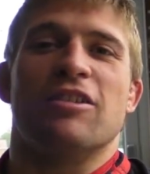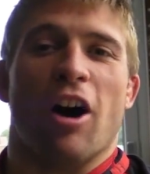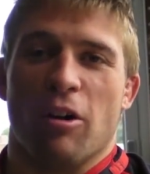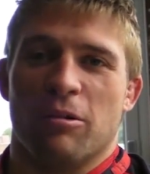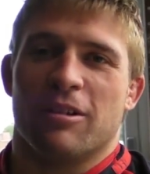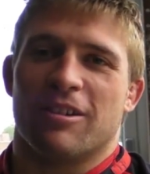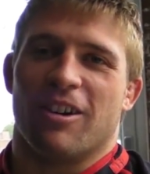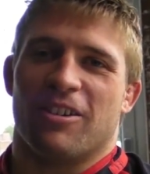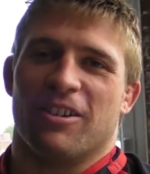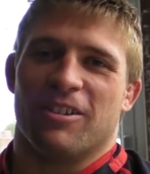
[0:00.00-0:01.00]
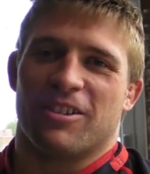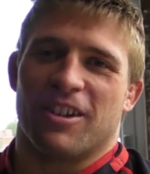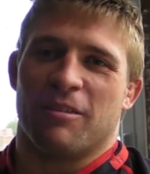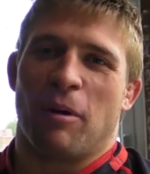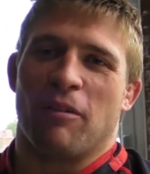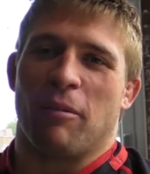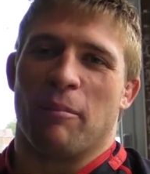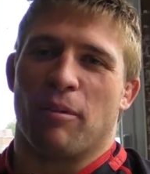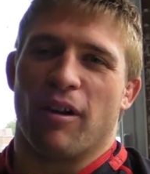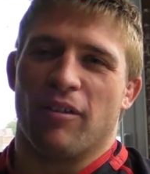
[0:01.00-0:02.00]
No, not at all. So apart from my
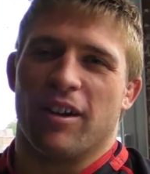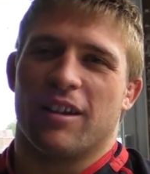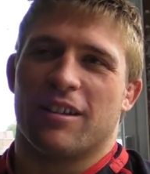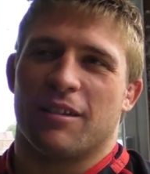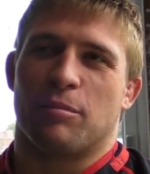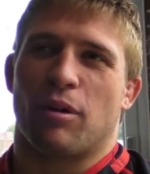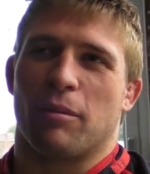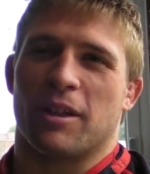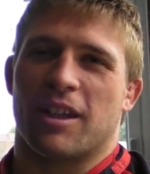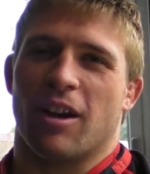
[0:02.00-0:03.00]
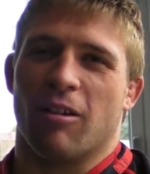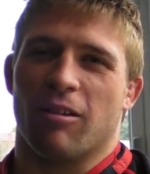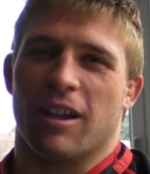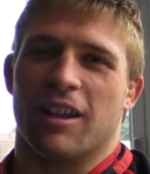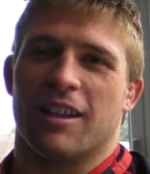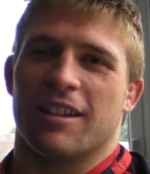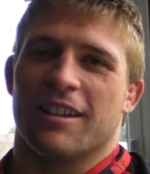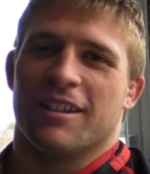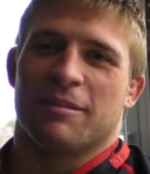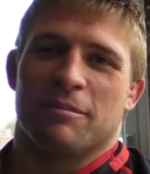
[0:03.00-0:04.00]
brother, probably Coley,
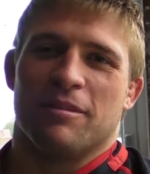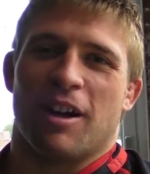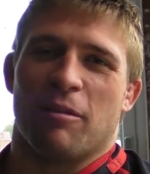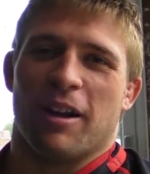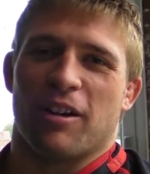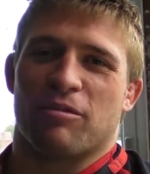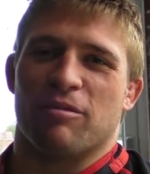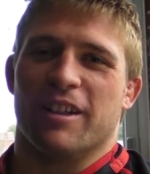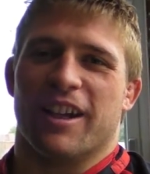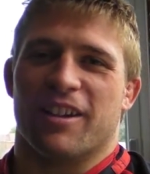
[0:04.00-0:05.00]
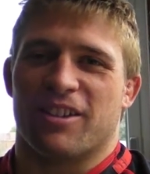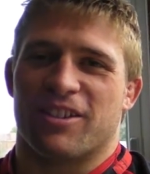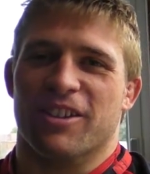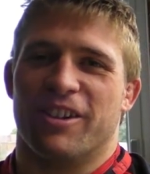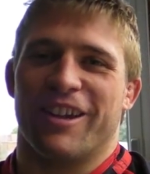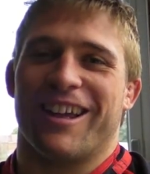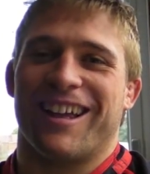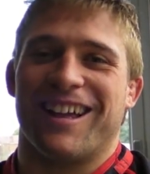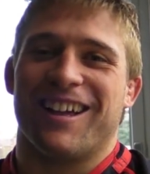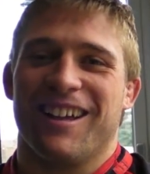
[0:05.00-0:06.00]
no one else really understood
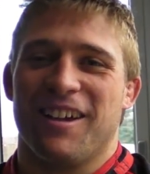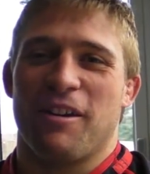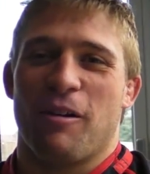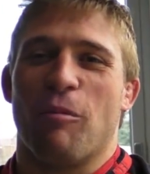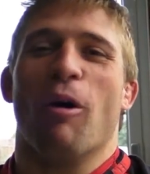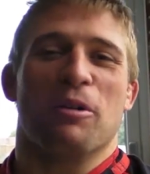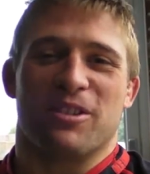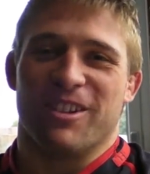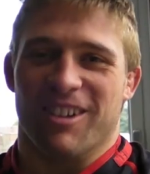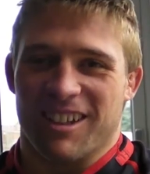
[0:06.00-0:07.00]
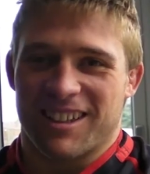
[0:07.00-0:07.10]
what I was doing.